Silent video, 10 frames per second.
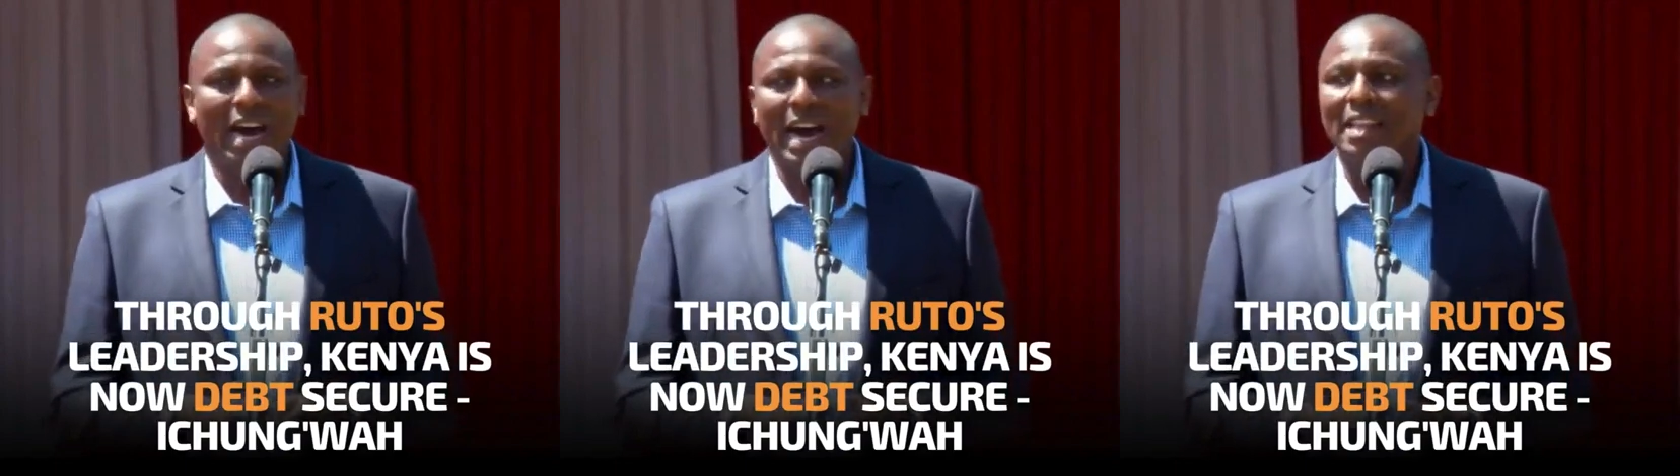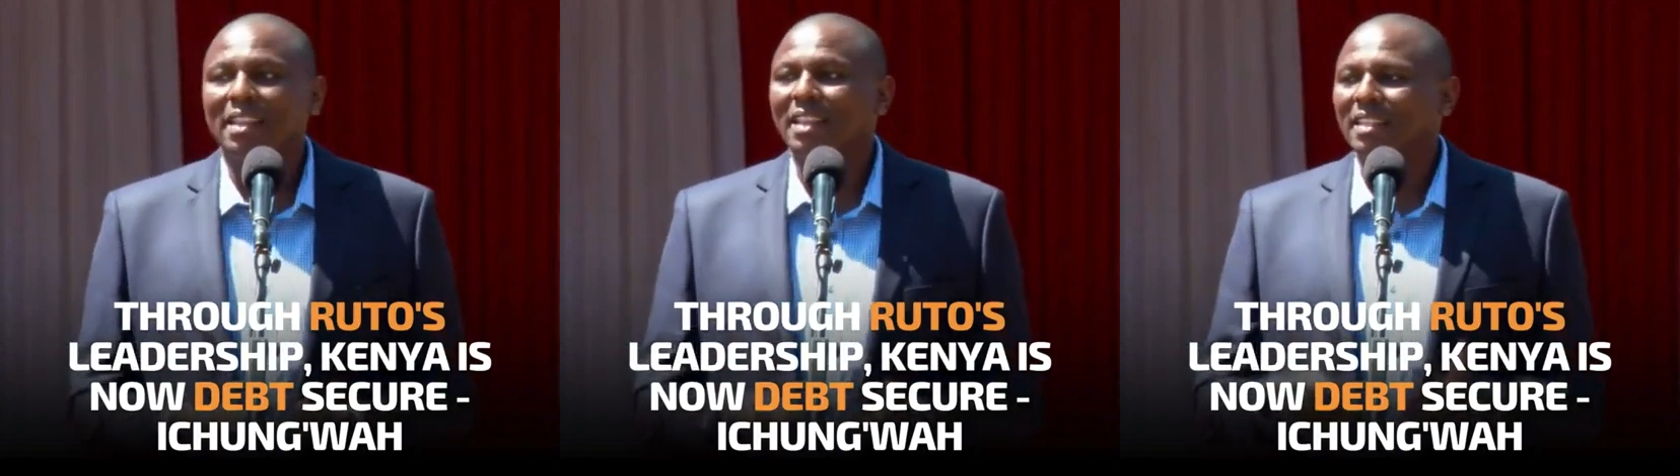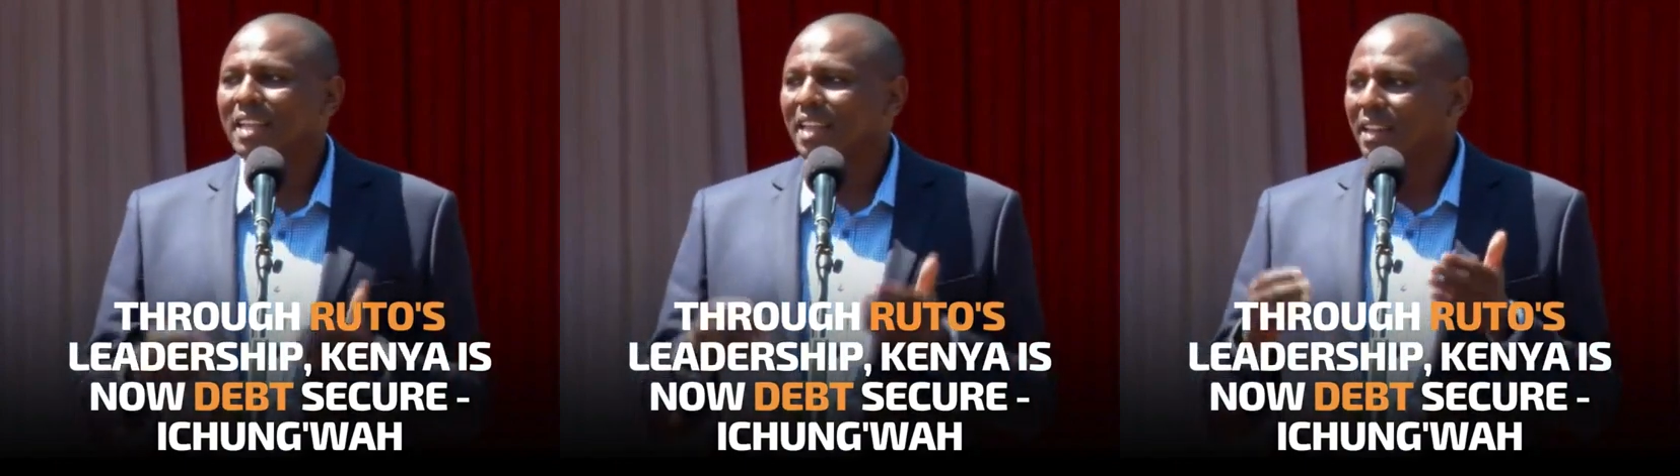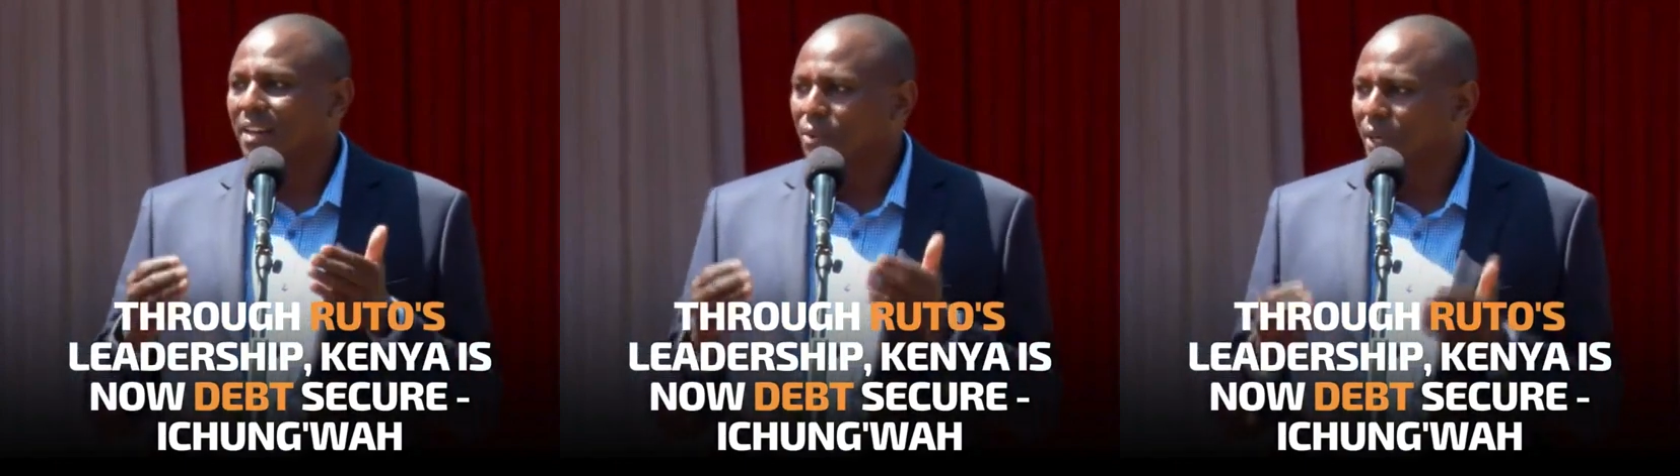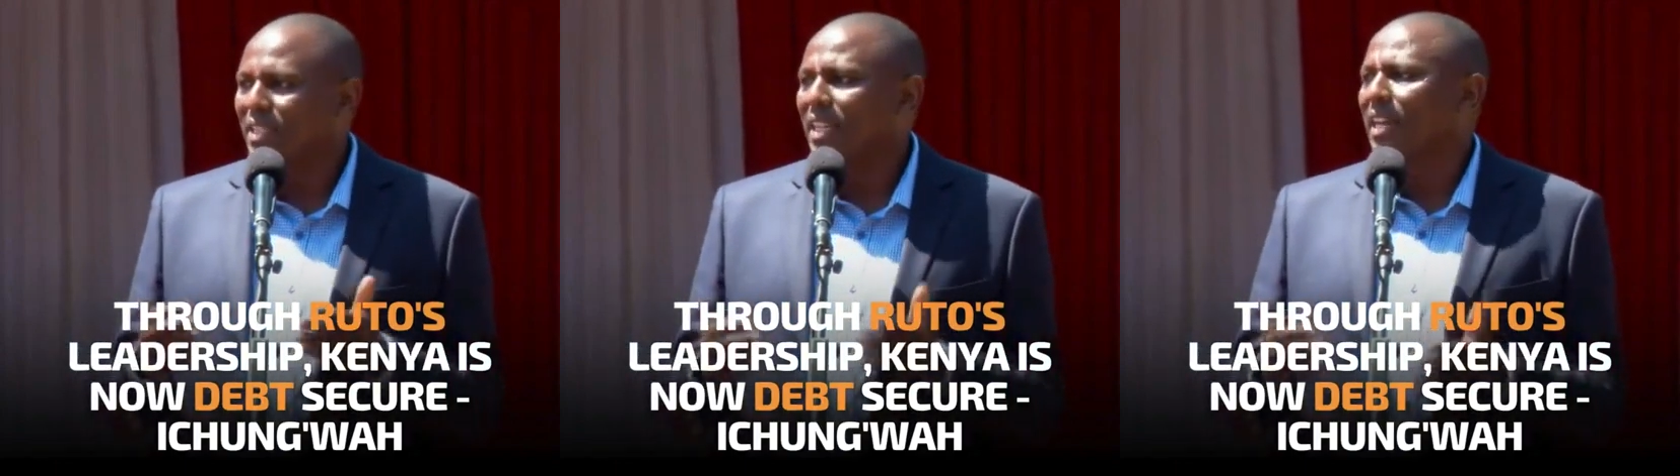And these are the
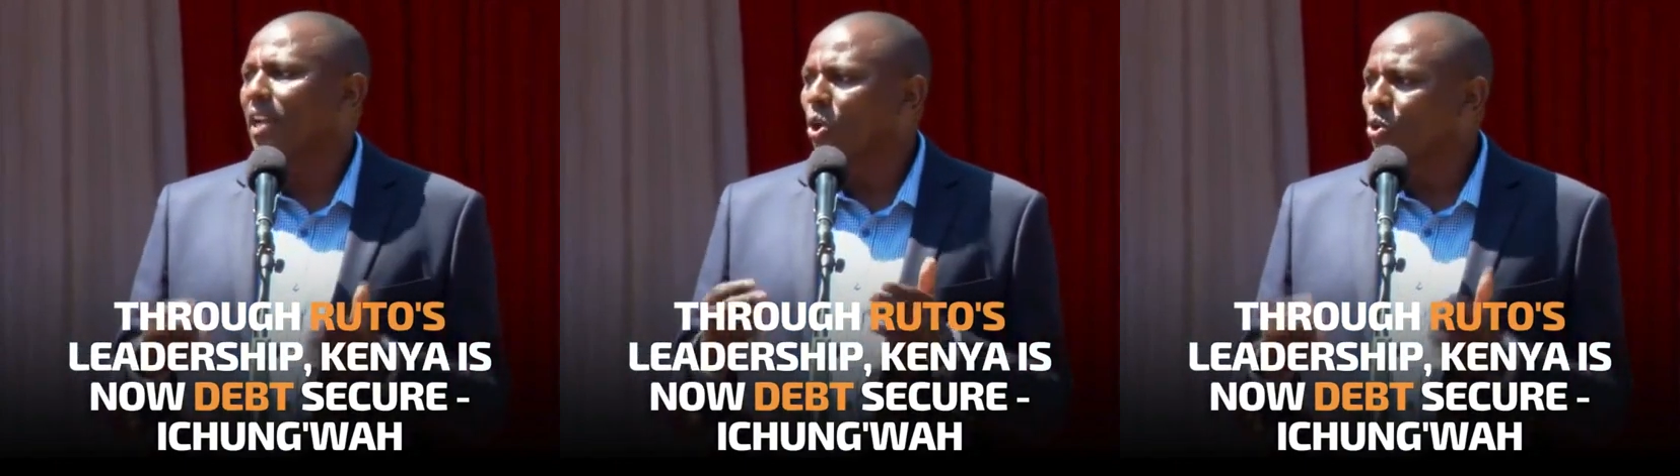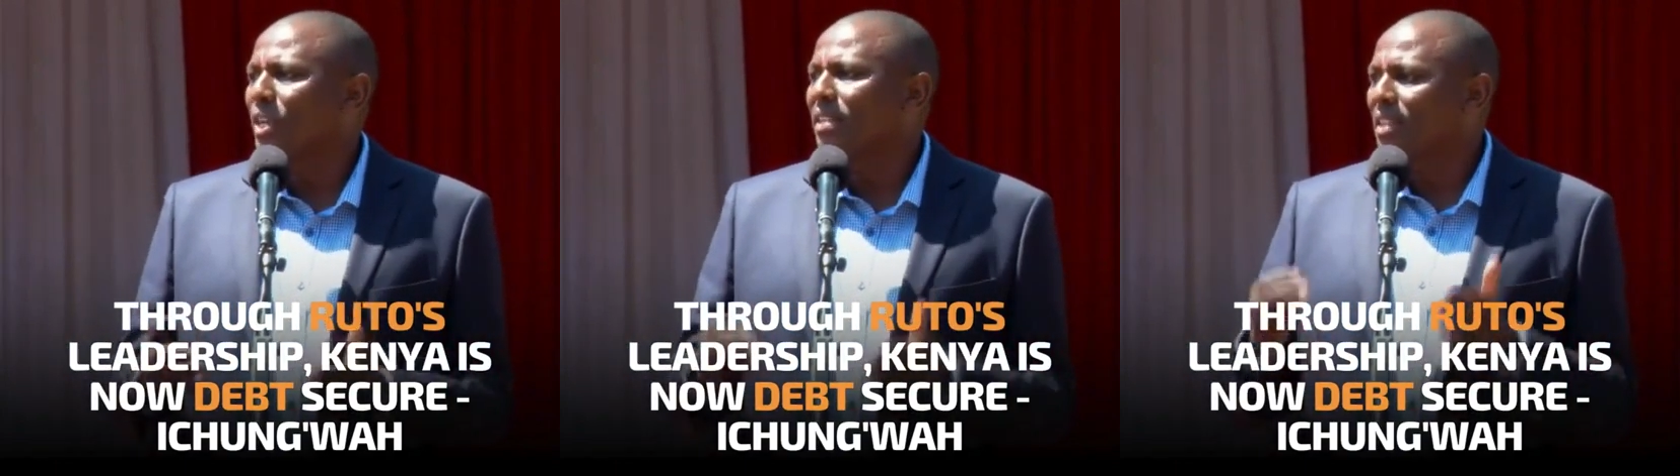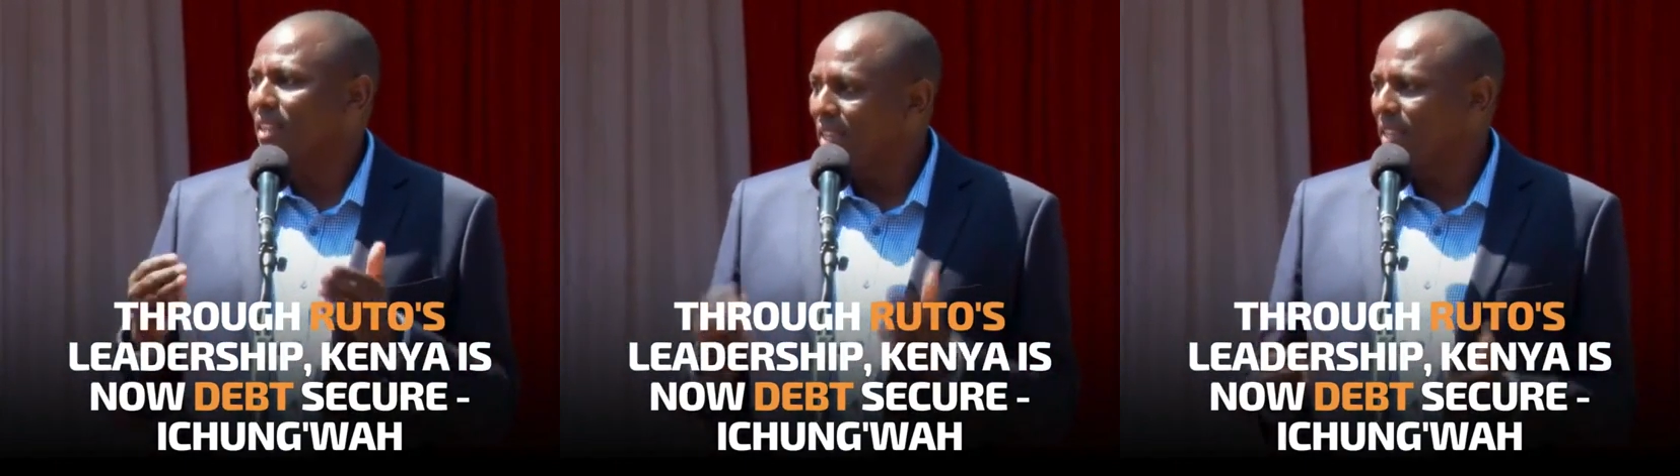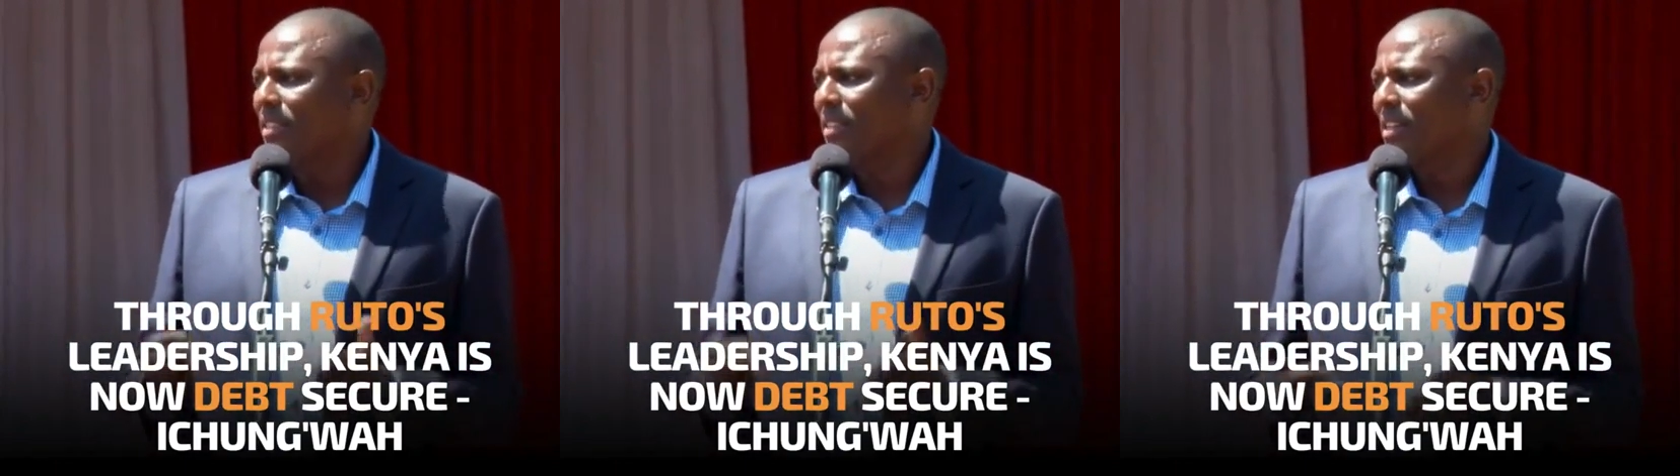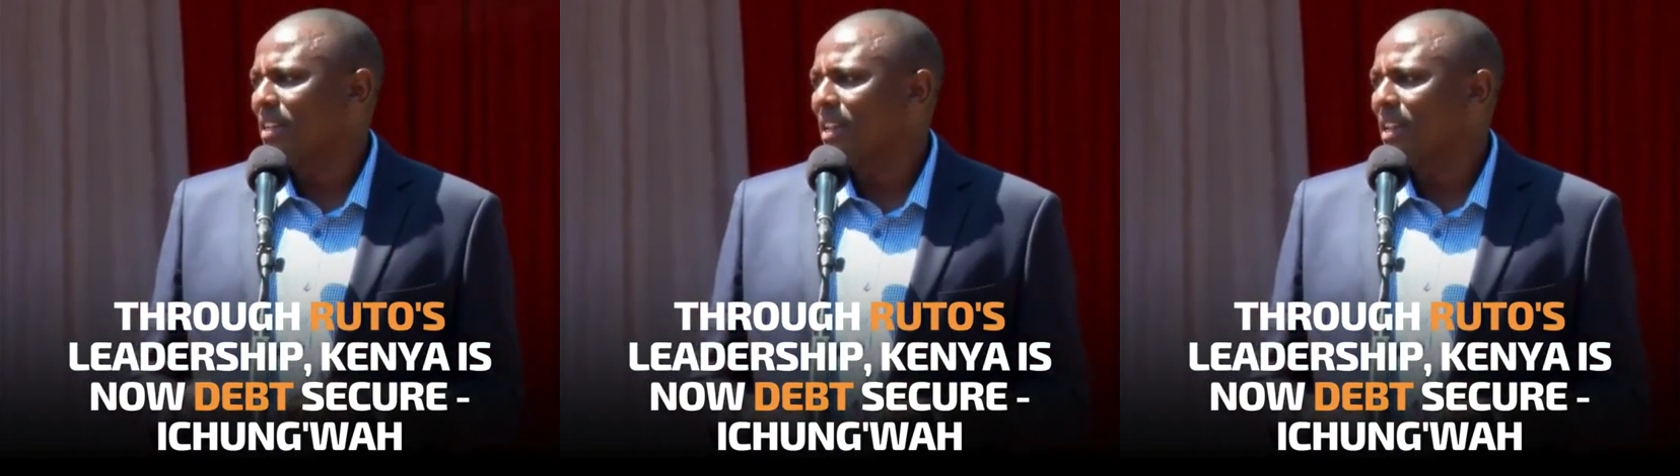great and glorious things